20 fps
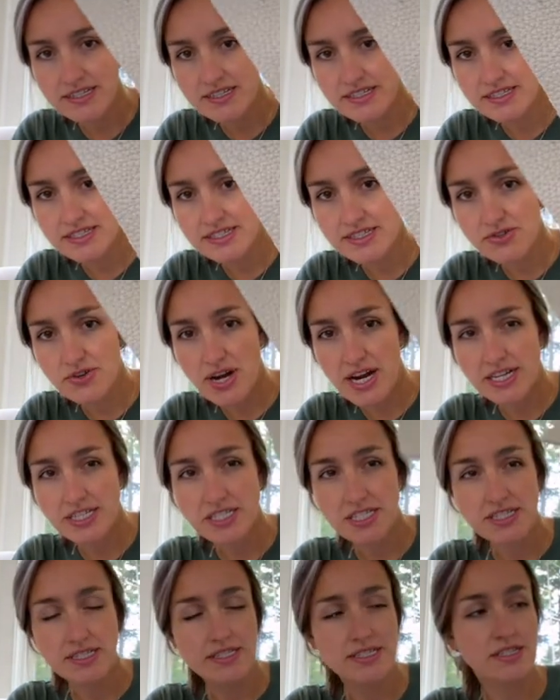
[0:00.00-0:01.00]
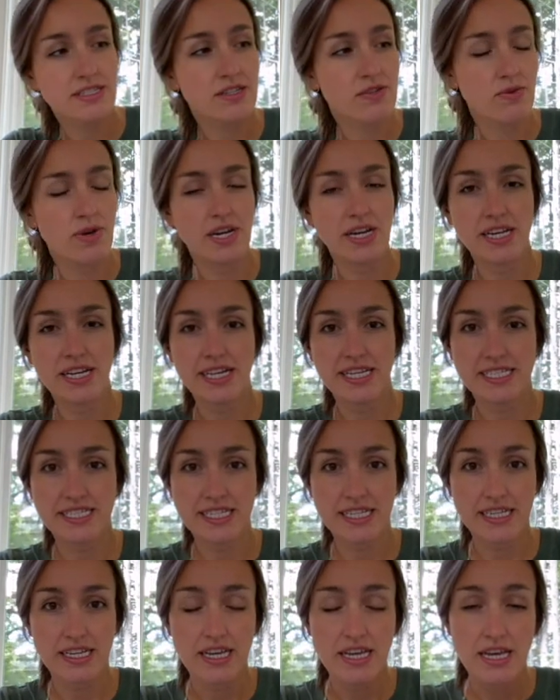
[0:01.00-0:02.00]
scratches quite
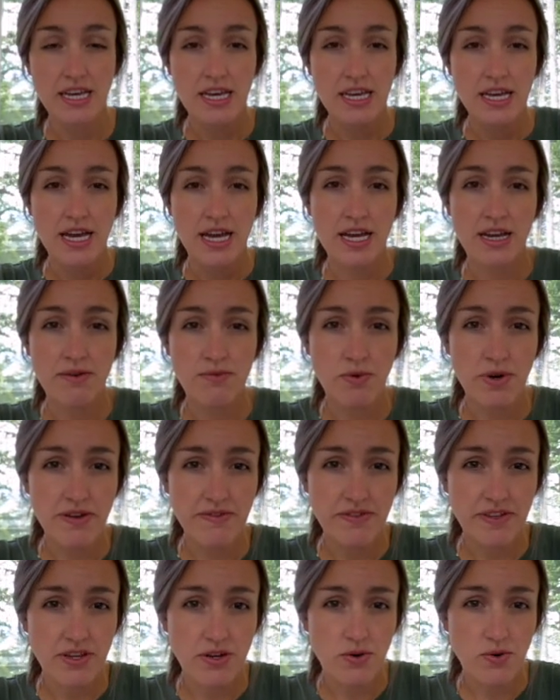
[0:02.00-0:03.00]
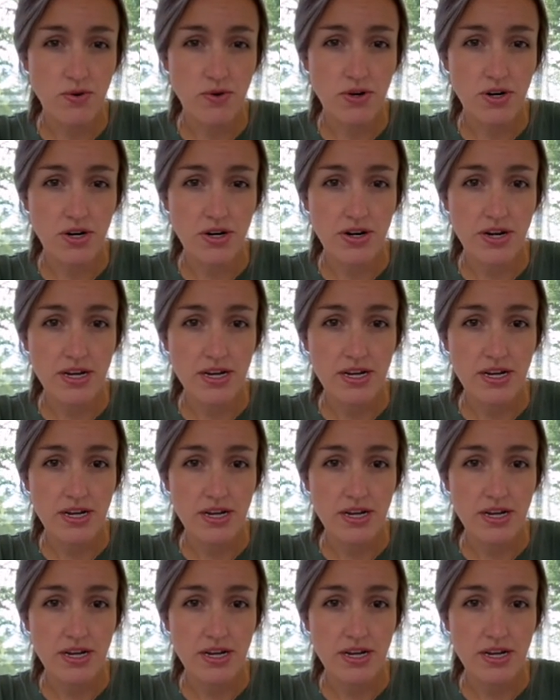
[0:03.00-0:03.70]
easy. And one of the core